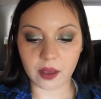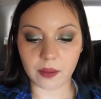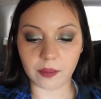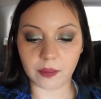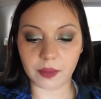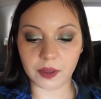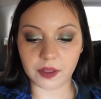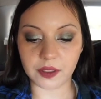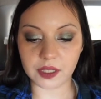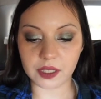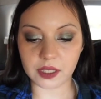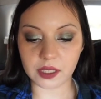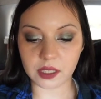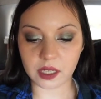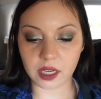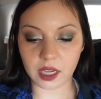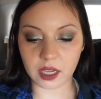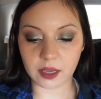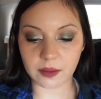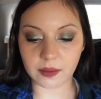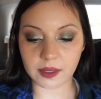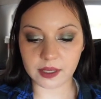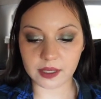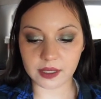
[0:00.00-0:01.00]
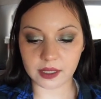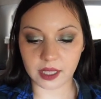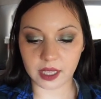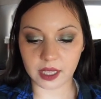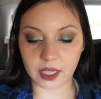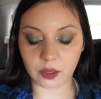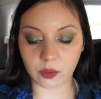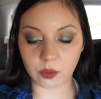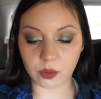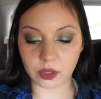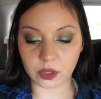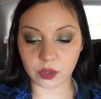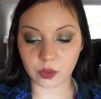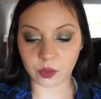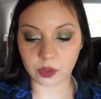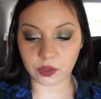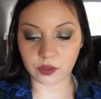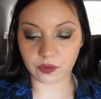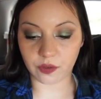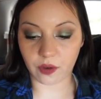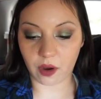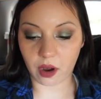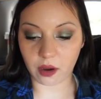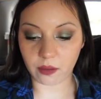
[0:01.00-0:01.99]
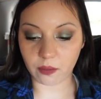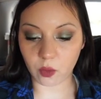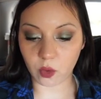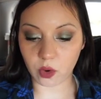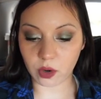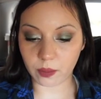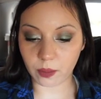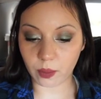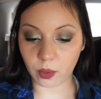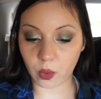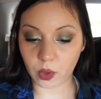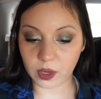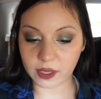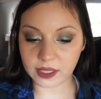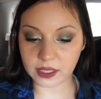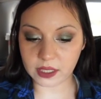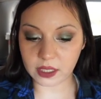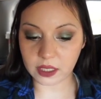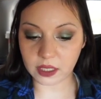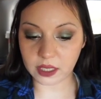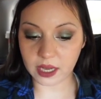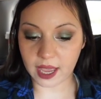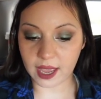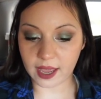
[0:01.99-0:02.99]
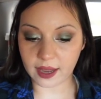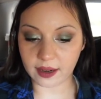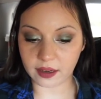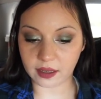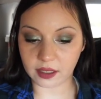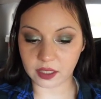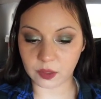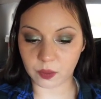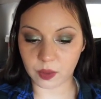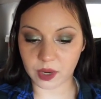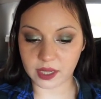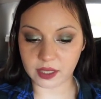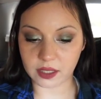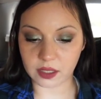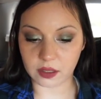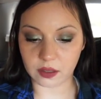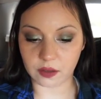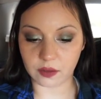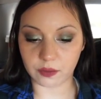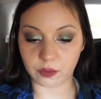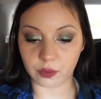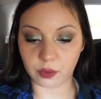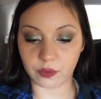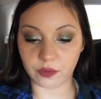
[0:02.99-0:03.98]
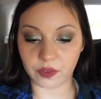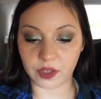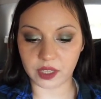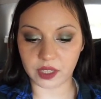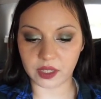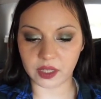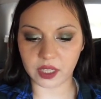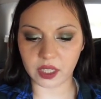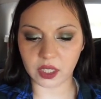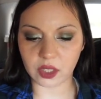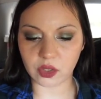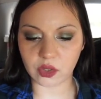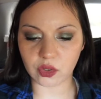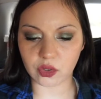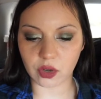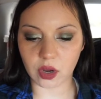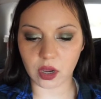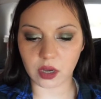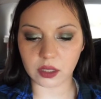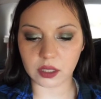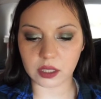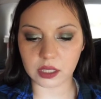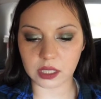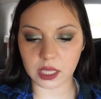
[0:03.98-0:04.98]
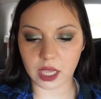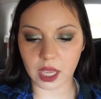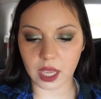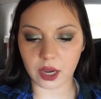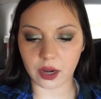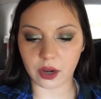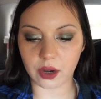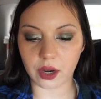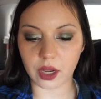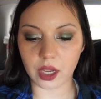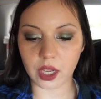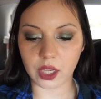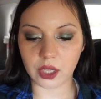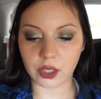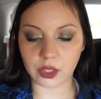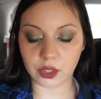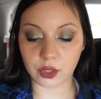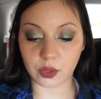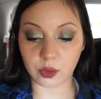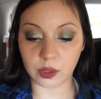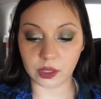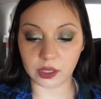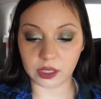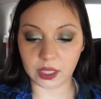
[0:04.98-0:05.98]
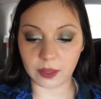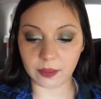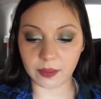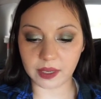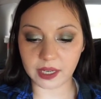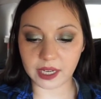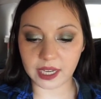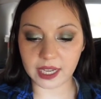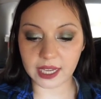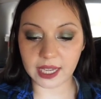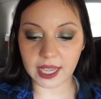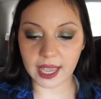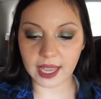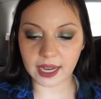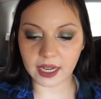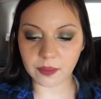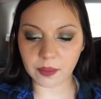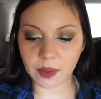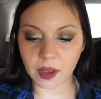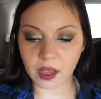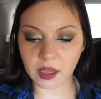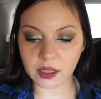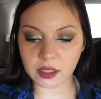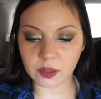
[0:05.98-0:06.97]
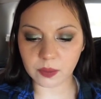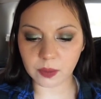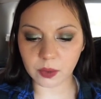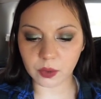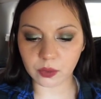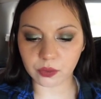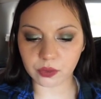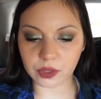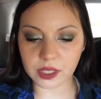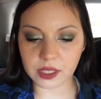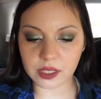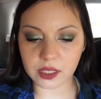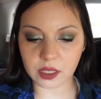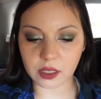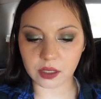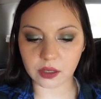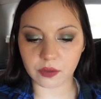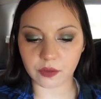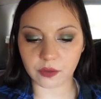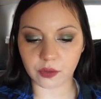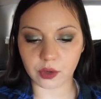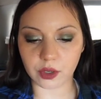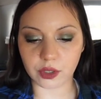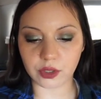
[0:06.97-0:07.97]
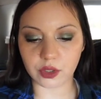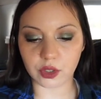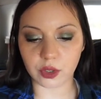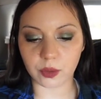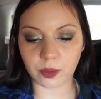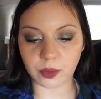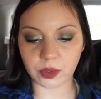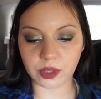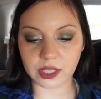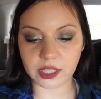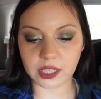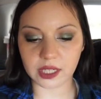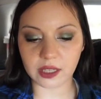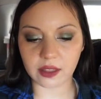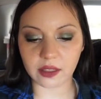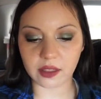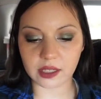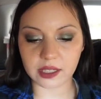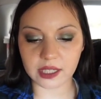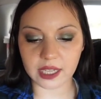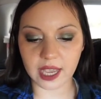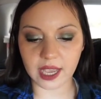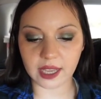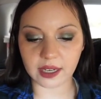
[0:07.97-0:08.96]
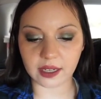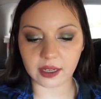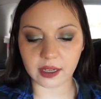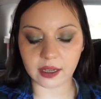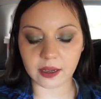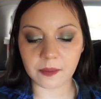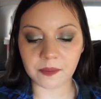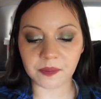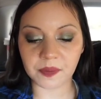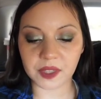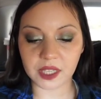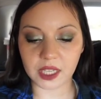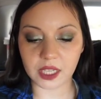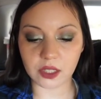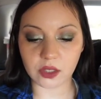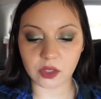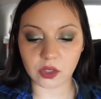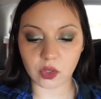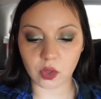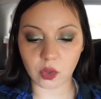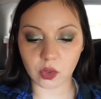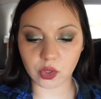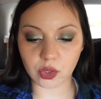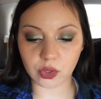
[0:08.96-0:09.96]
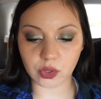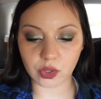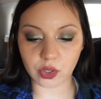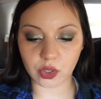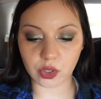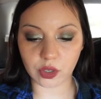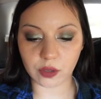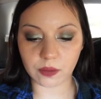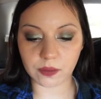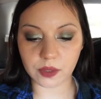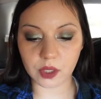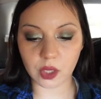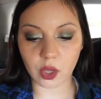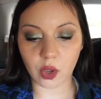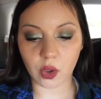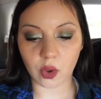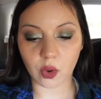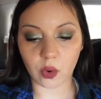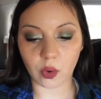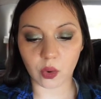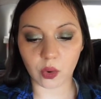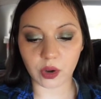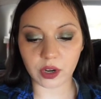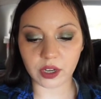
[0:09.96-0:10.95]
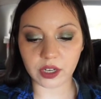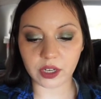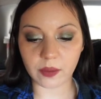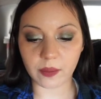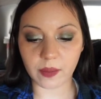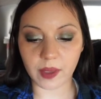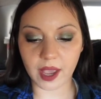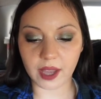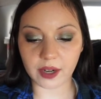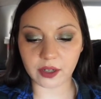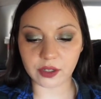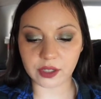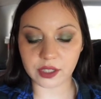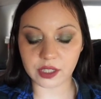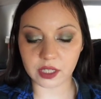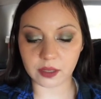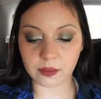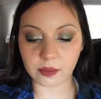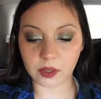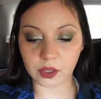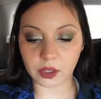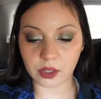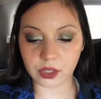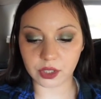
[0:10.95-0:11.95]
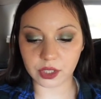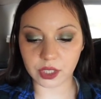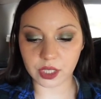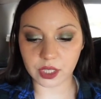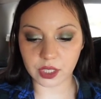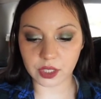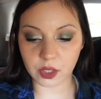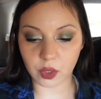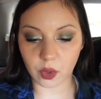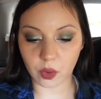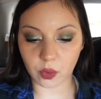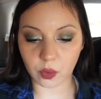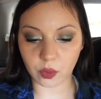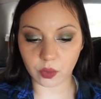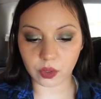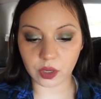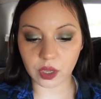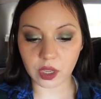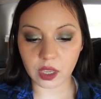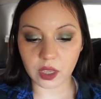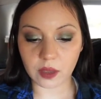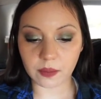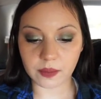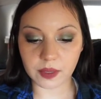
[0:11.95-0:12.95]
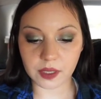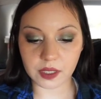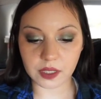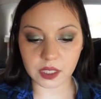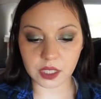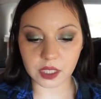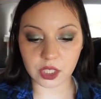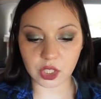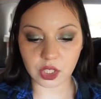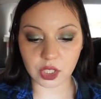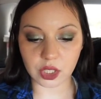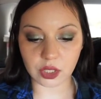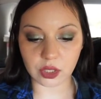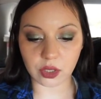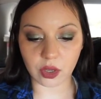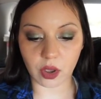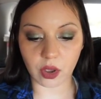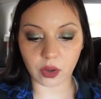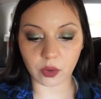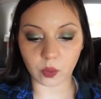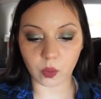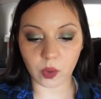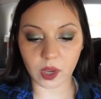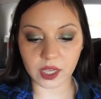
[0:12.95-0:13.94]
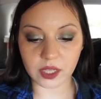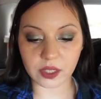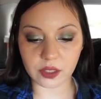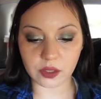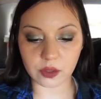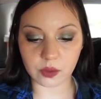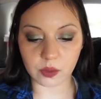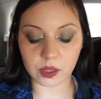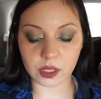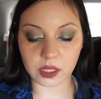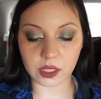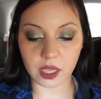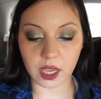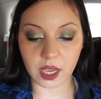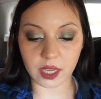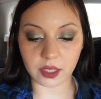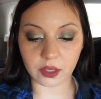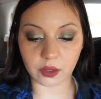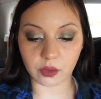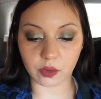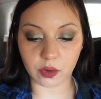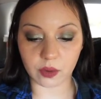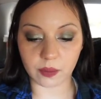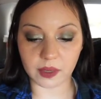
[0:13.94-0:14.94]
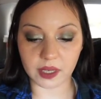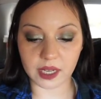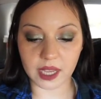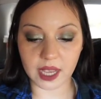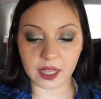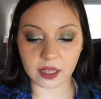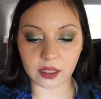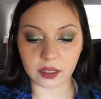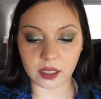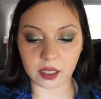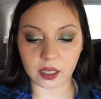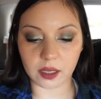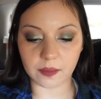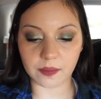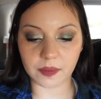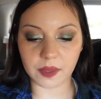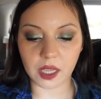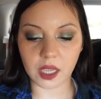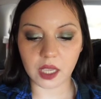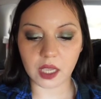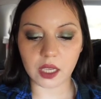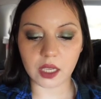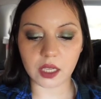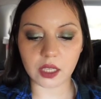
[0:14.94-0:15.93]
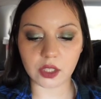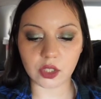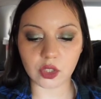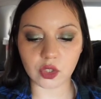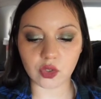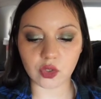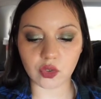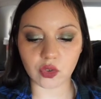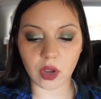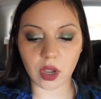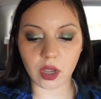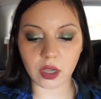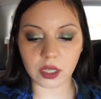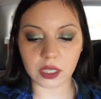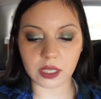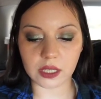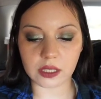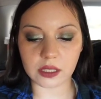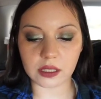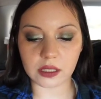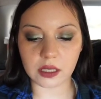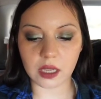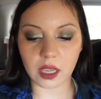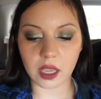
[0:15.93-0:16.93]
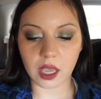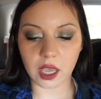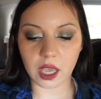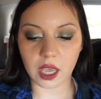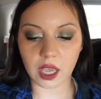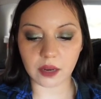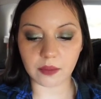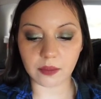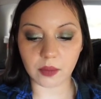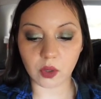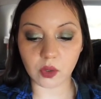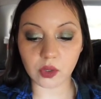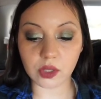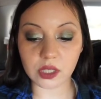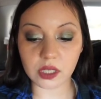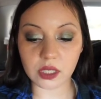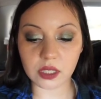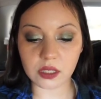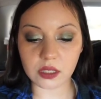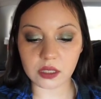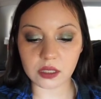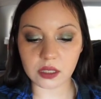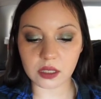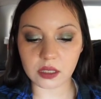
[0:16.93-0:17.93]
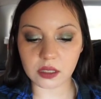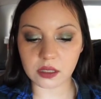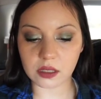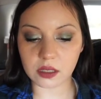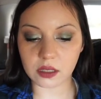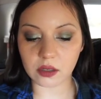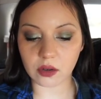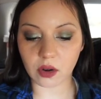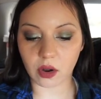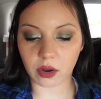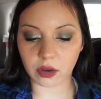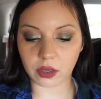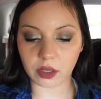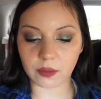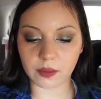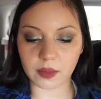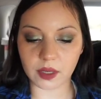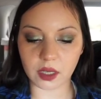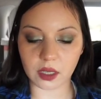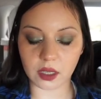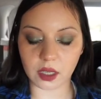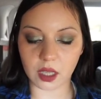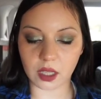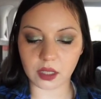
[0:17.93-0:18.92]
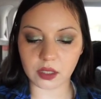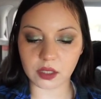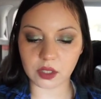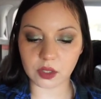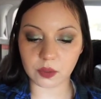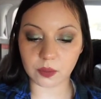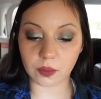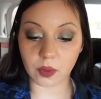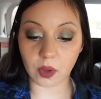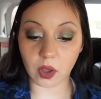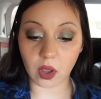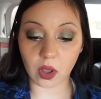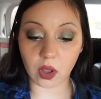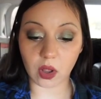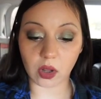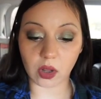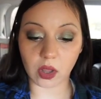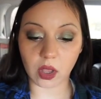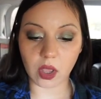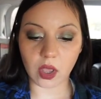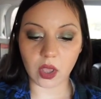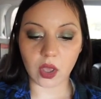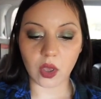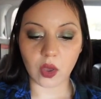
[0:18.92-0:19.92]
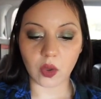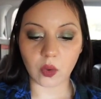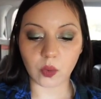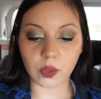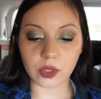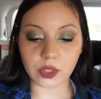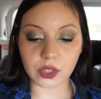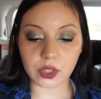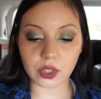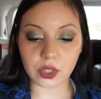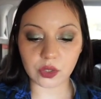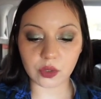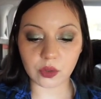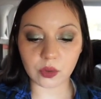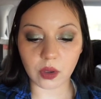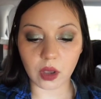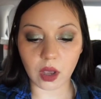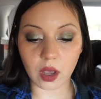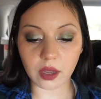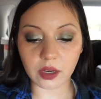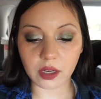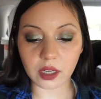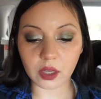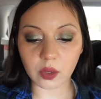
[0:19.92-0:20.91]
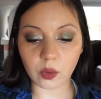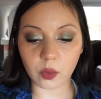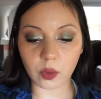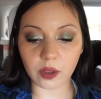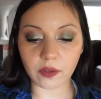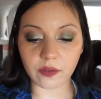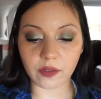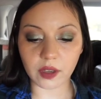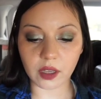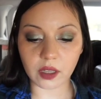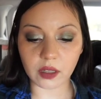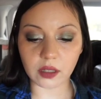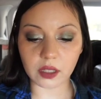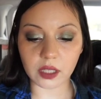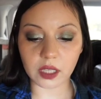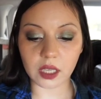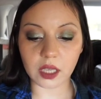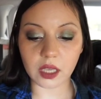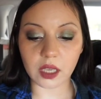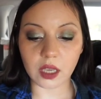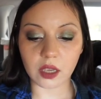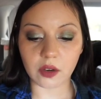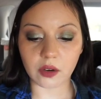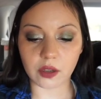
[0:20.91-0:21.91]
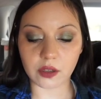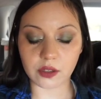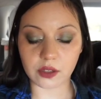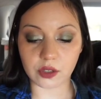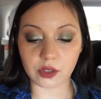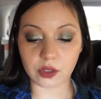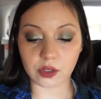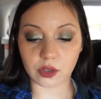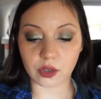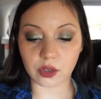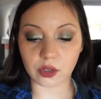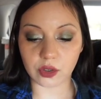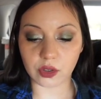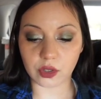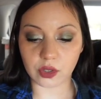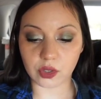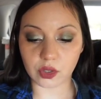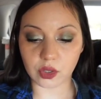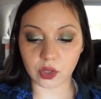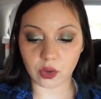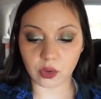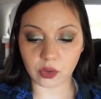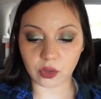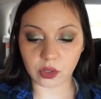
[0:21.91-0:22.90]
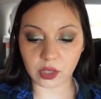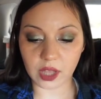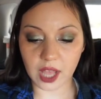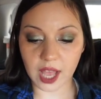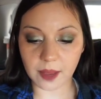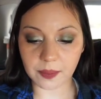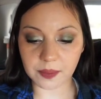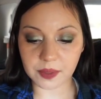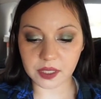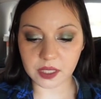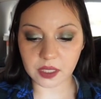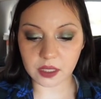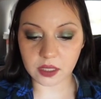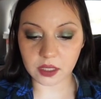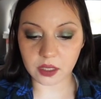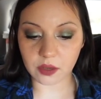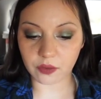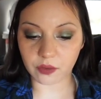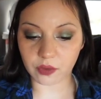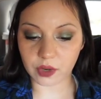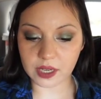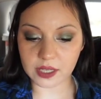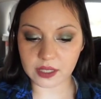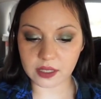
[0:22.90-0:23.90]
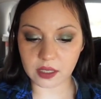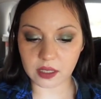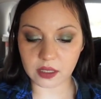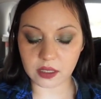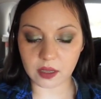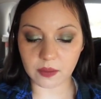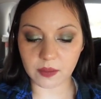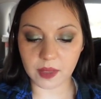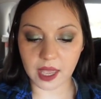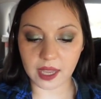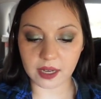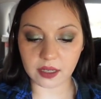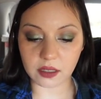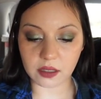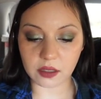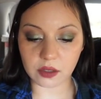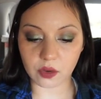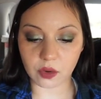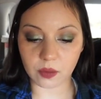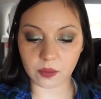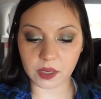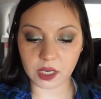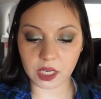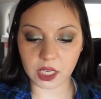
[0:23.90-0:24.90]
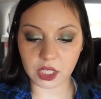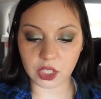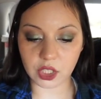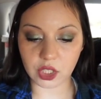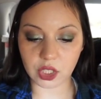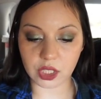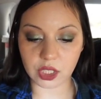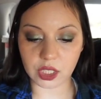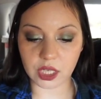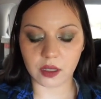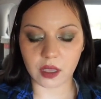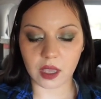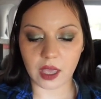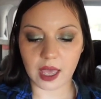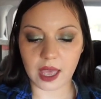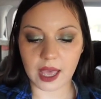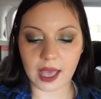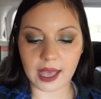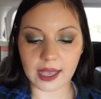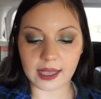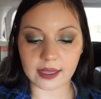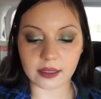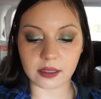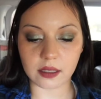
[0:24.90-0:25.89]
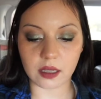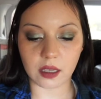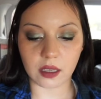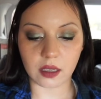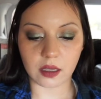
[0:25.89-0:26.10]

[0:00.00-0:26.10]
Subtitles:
but this time his language was far more pointed and expressive, revealing a strong desire to eliminate any possible reason for interpreting the data in social terms or in a manner similar to his own position on white suicide and criminality. His strongest and most consistent argument against Ball was to unequivocally assert the total absence of racism and discrimination as